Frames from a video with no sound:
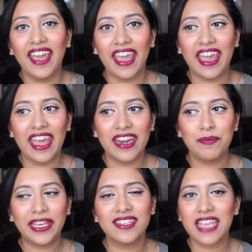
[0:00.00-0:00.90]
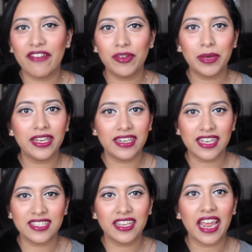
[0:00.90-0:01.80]
and because everybody
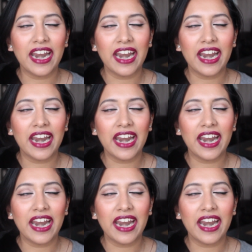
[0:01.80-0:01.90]
does it,